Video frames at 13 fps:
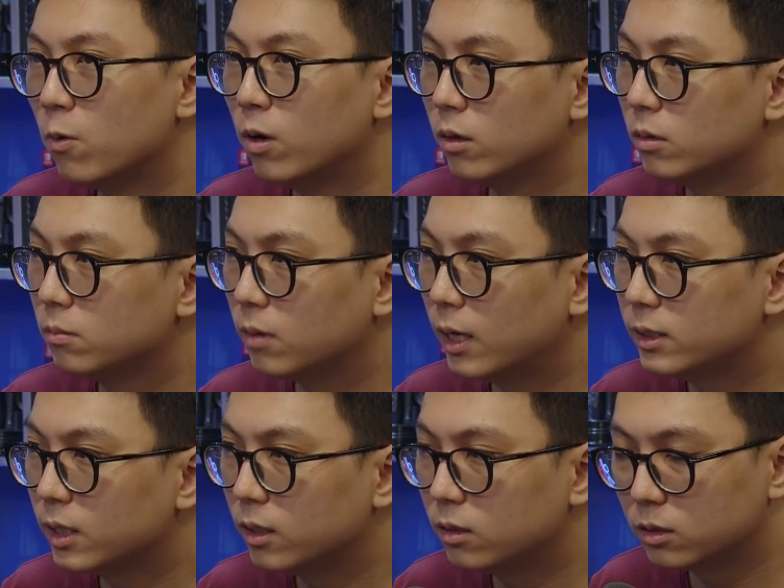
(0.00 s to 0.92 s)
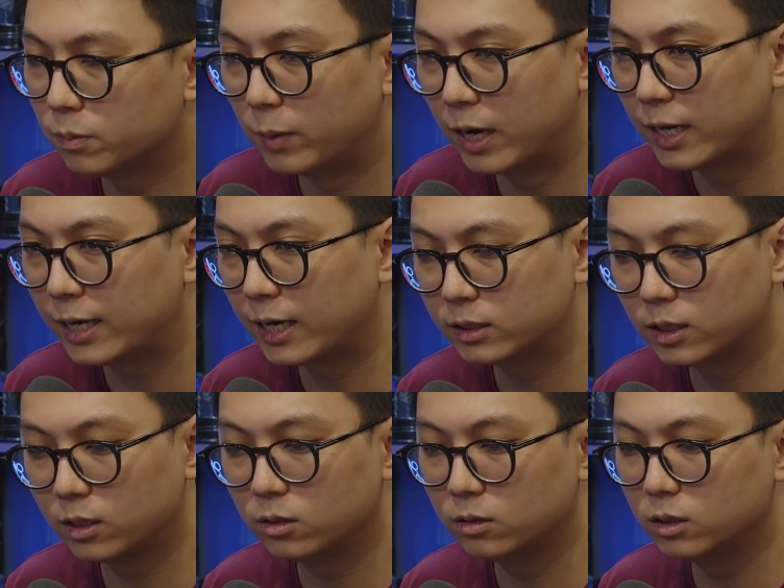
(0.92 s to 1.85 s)
word. I said to Smiley, I
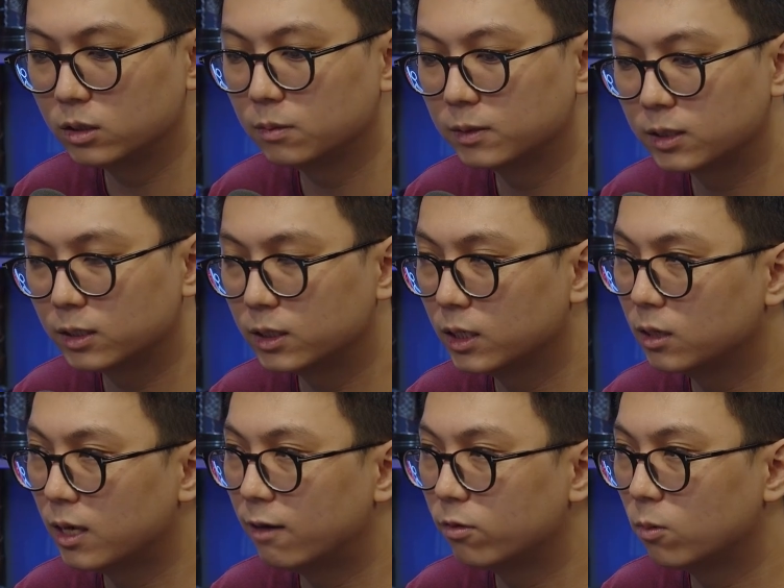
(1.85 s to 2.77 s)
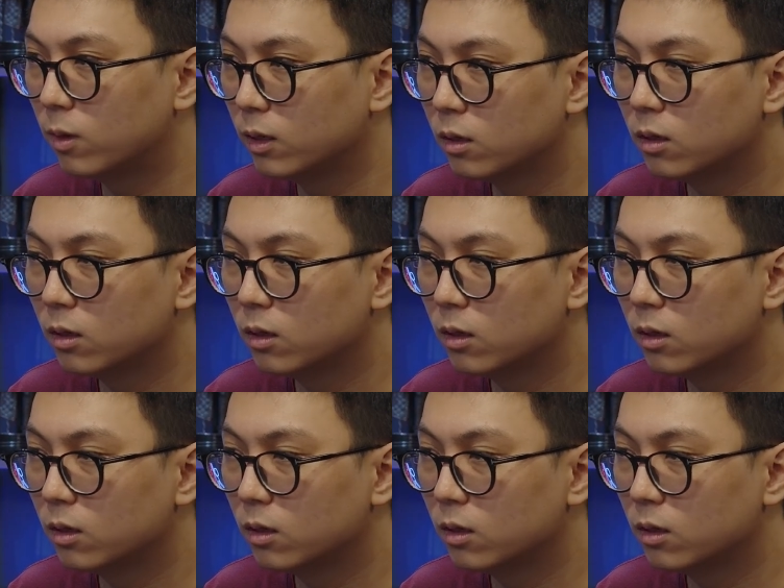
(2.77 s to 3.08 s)
said to Decimus, I said to everyone.